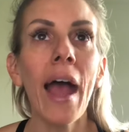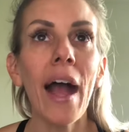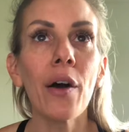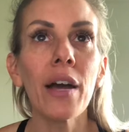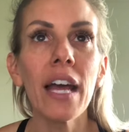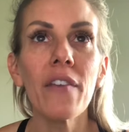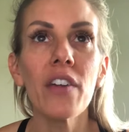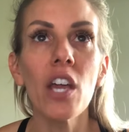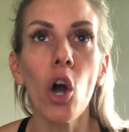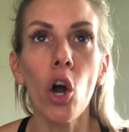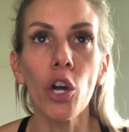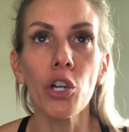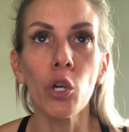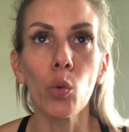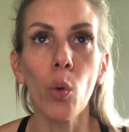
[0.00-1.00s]
how heavy are
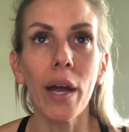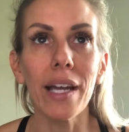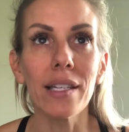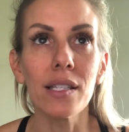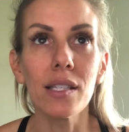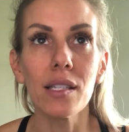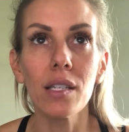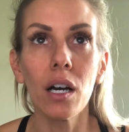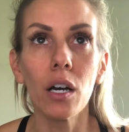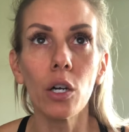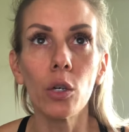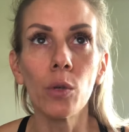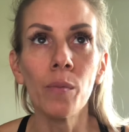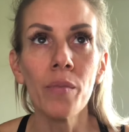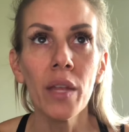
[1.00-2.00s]
your weights?
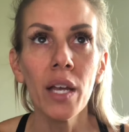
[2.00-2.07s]
So